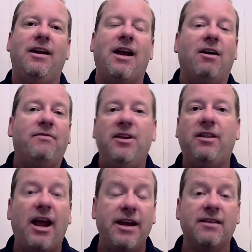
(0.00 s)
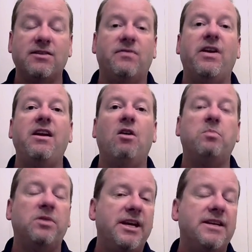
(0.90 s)
Now, if you like this video,
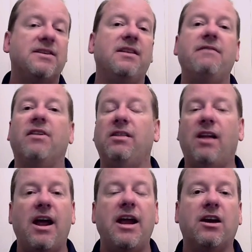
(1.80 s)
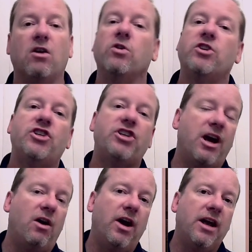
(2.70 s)
please leave a like or
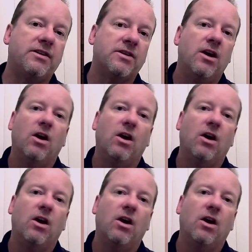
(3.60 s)
share it,